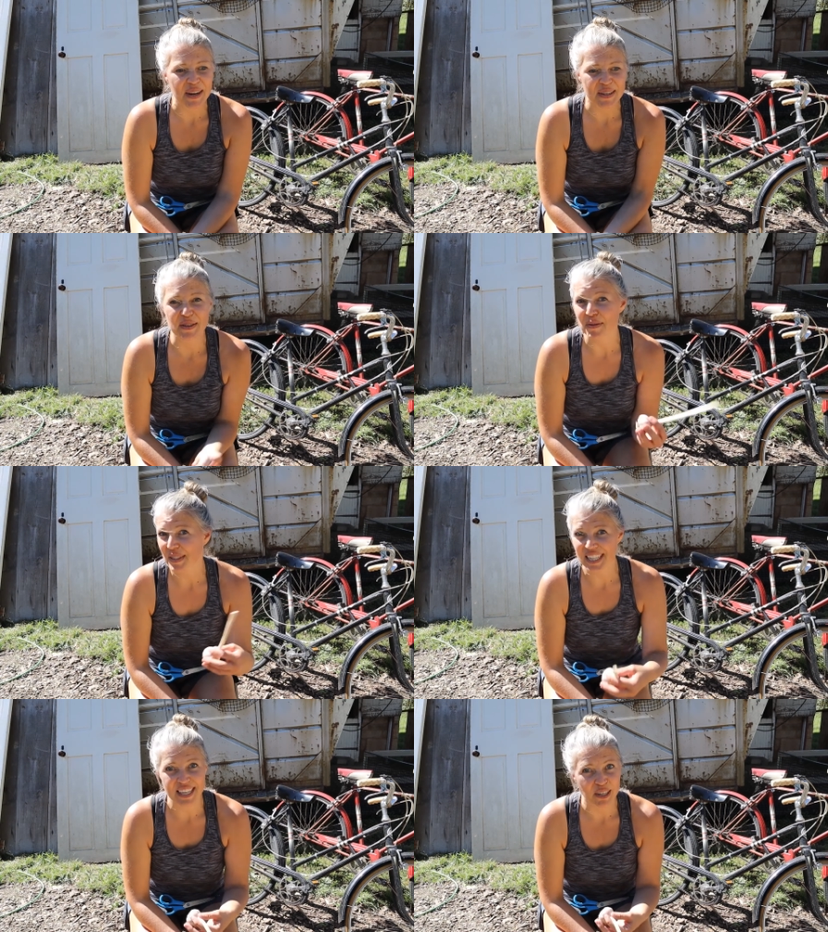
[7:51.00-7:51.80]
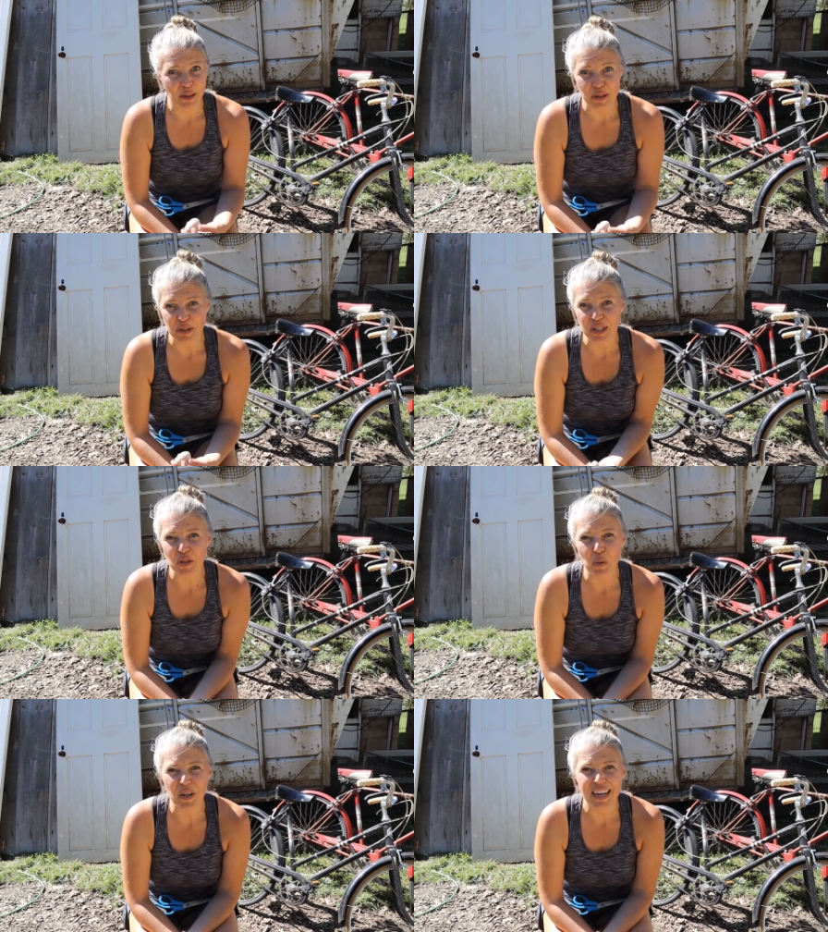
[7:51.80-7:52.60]
you see in the grocery
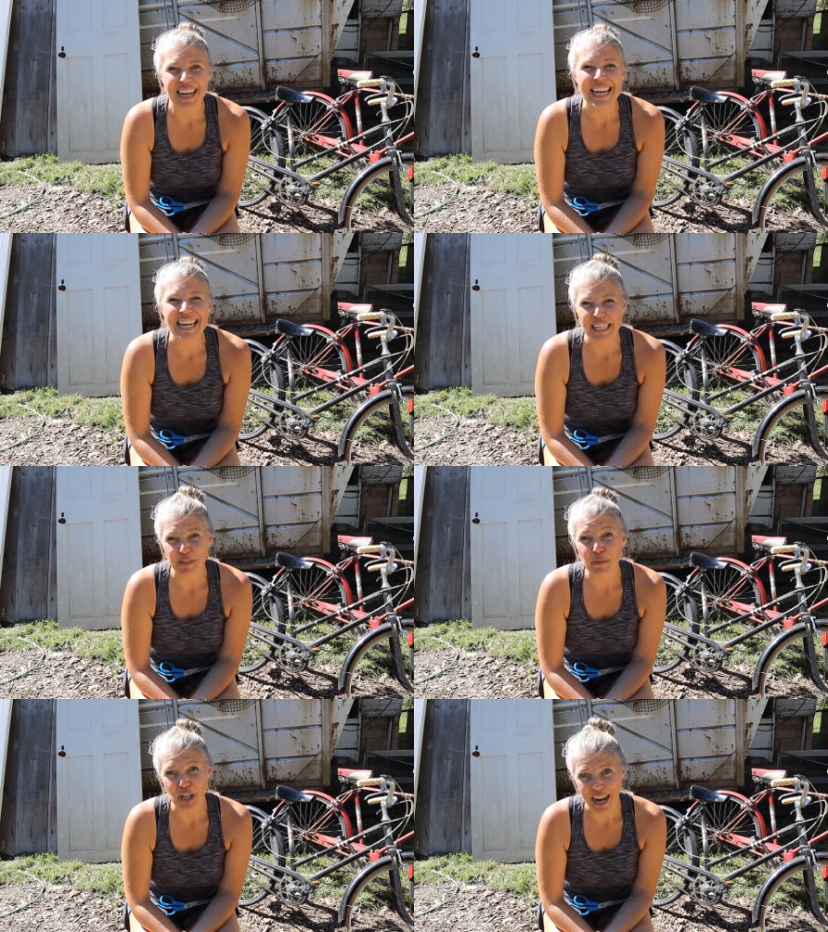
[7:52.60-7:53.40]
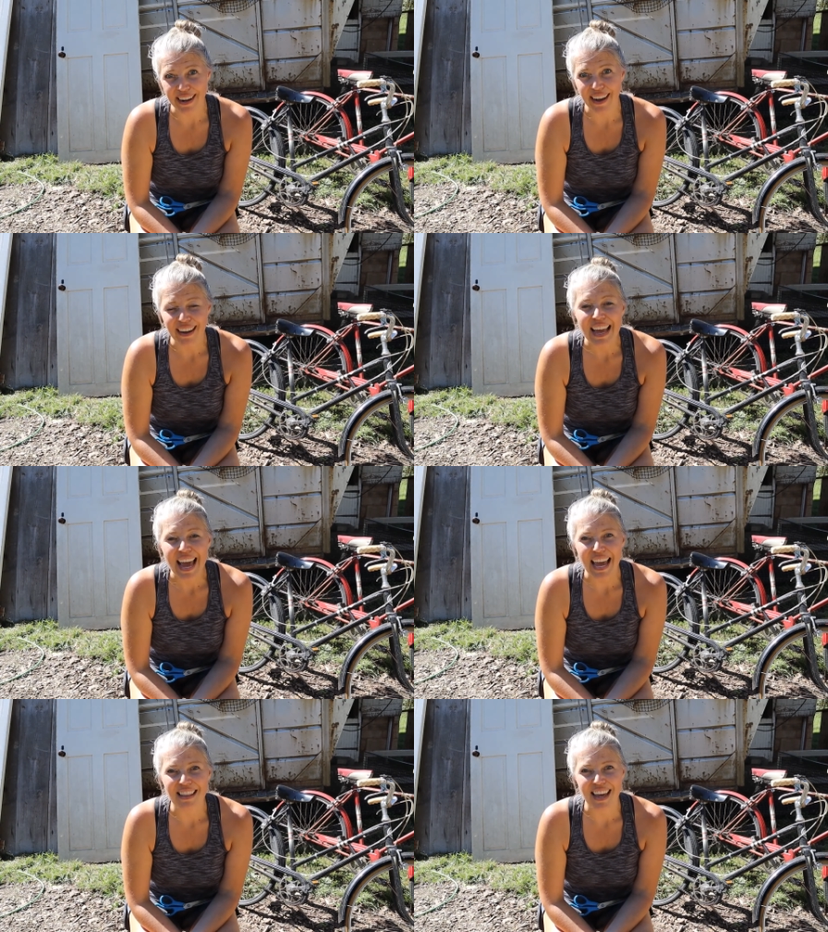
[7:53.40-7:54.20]
store is from China.
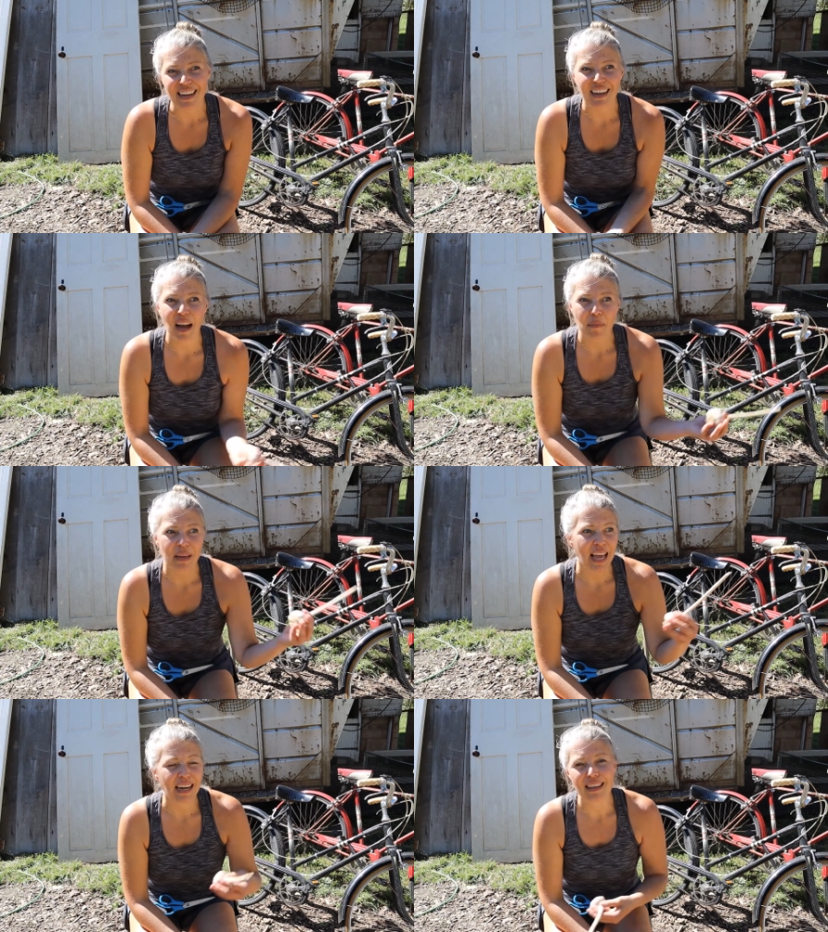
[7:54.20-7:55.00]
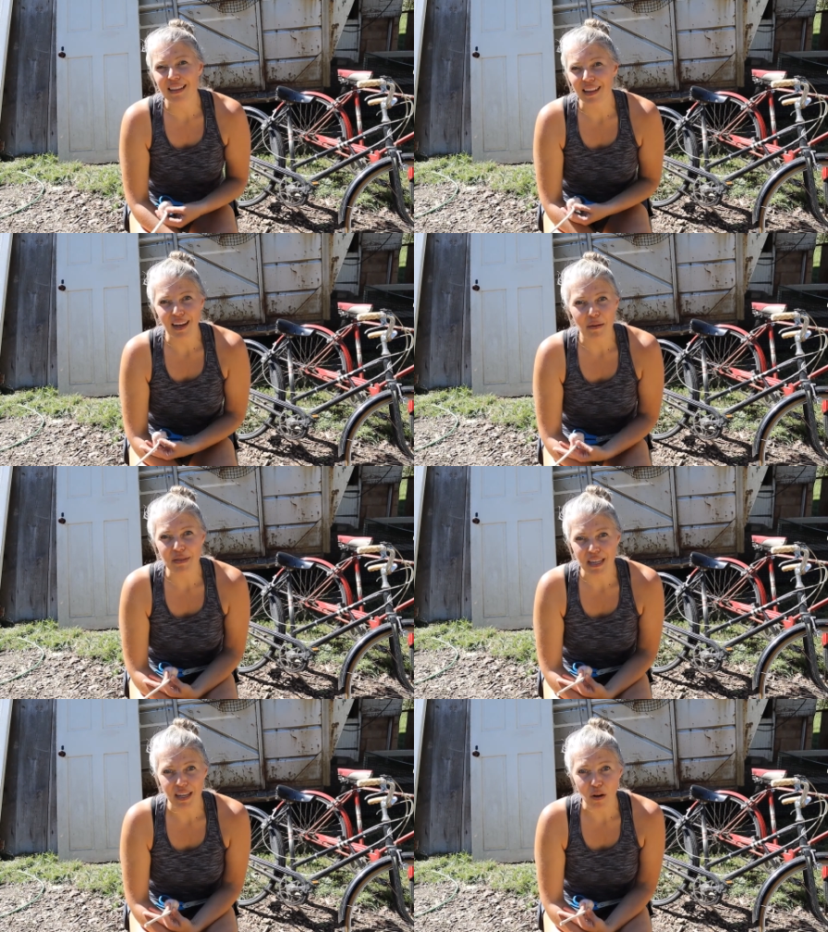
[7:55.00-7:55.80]
And then coming, anything that
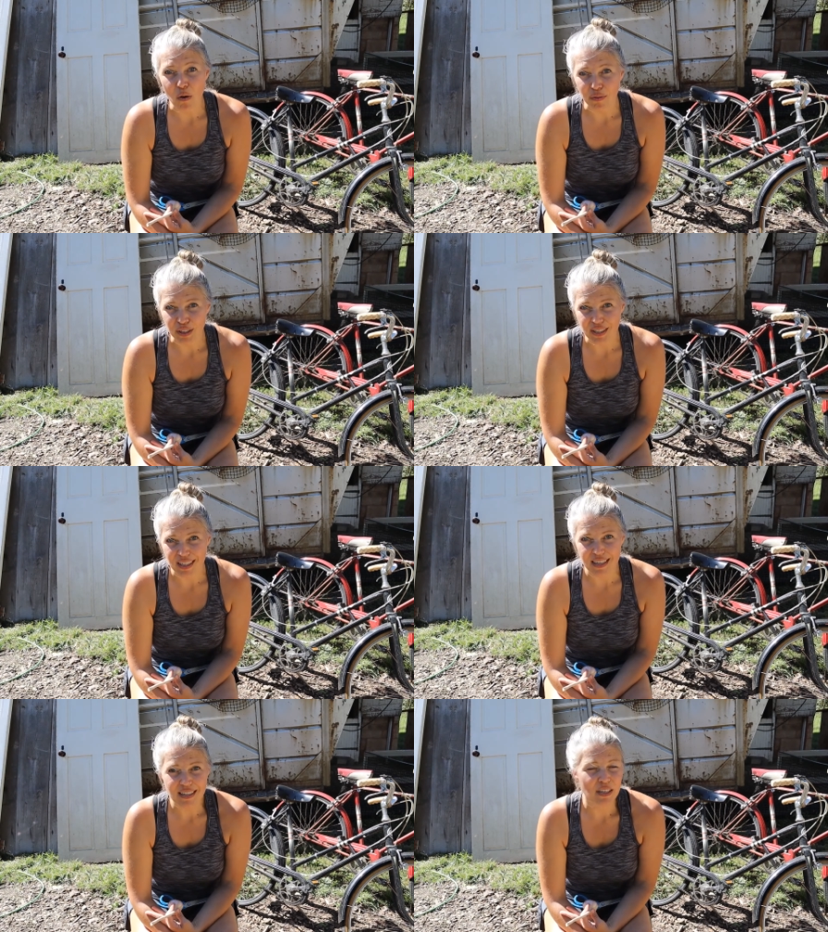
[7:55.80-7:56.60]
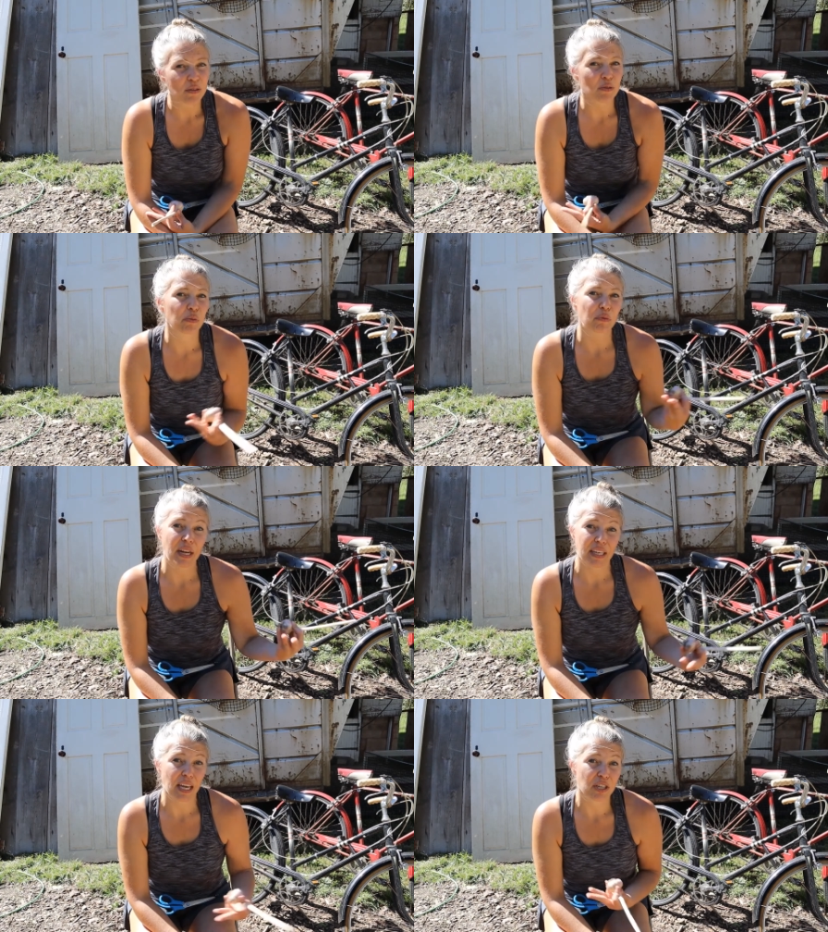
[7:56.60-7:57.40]
comes in overseas goes through a
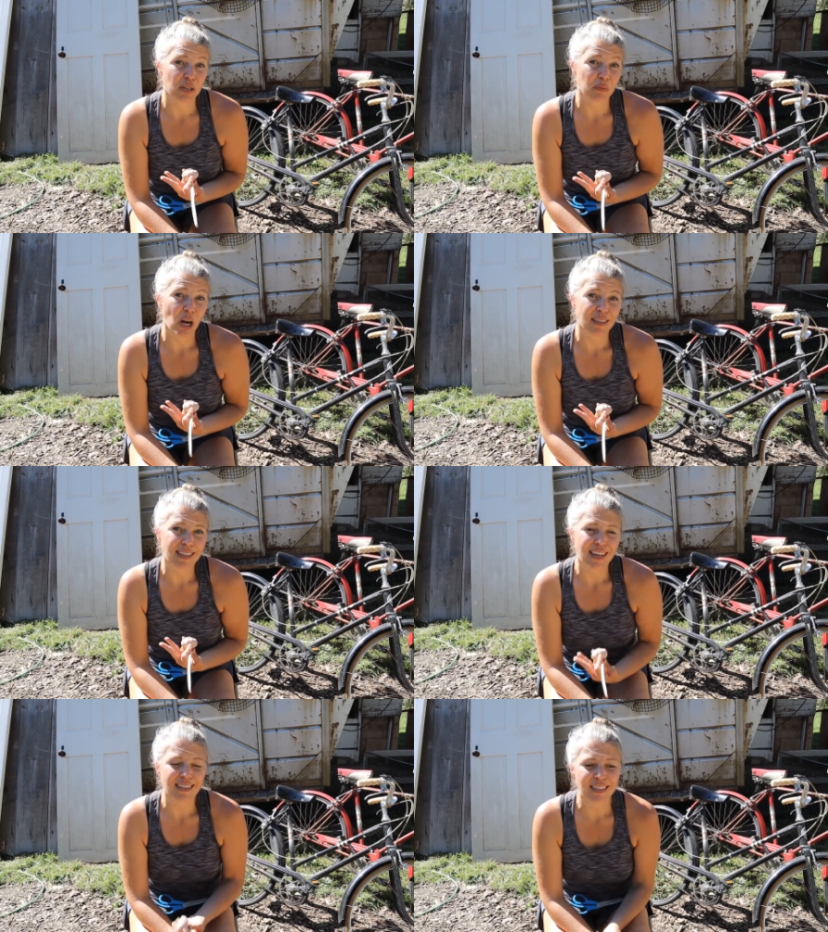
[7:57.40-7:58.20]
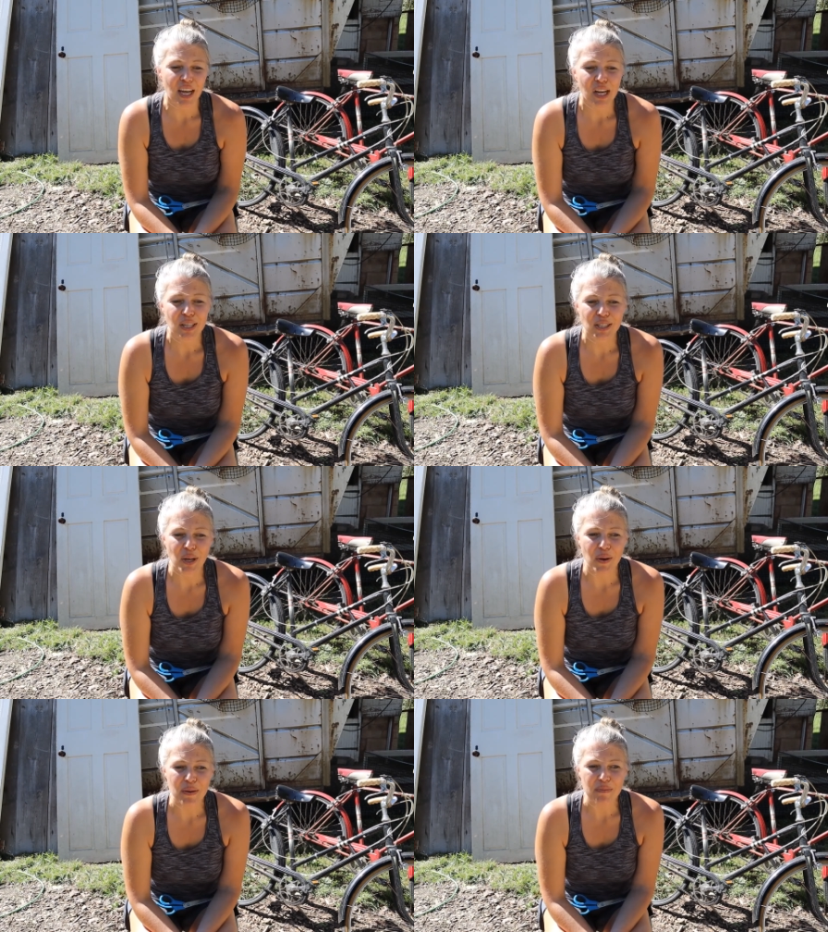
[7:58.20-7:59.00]
radiation process.
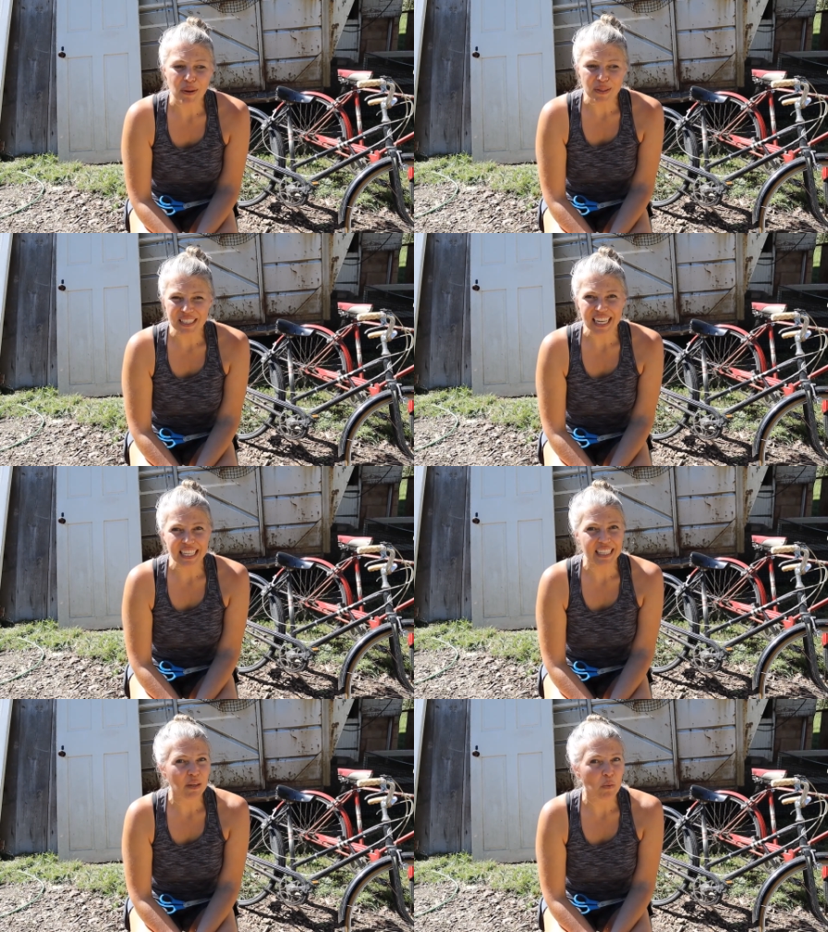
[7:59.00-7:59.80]
So it most likely